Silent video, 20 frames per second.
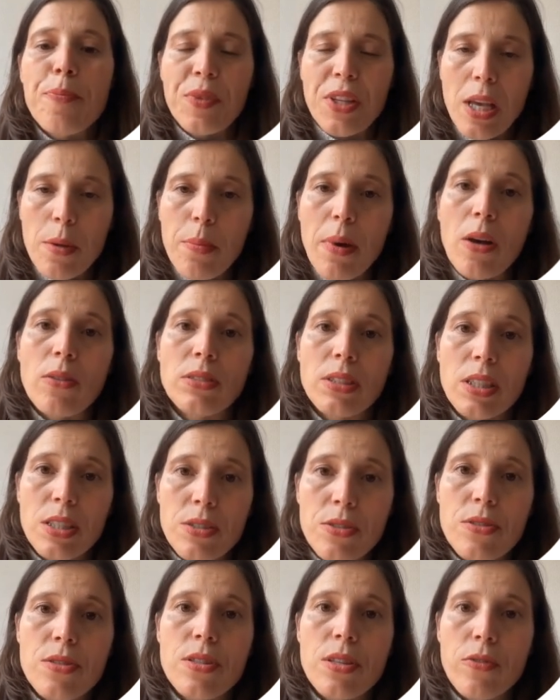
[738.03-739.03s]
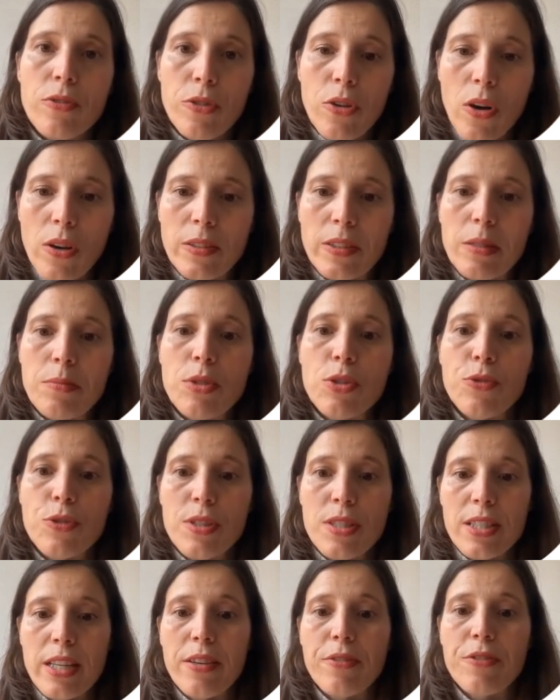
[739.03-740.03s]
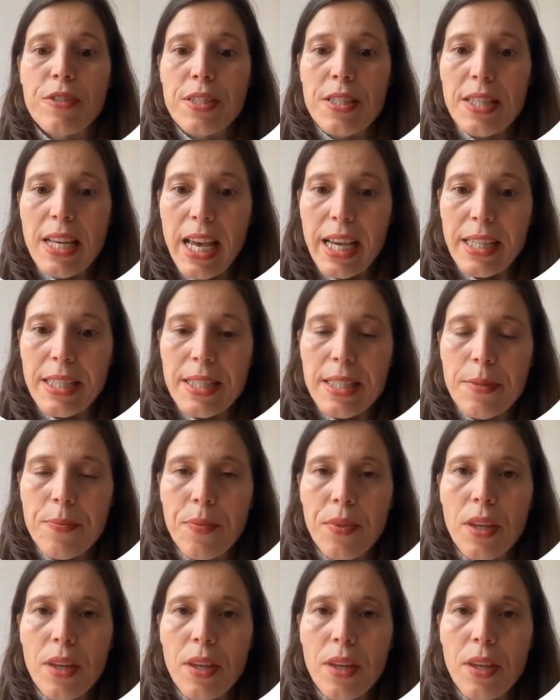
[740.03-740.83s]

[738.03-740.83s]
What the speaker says: about the use of condoms for safer sex.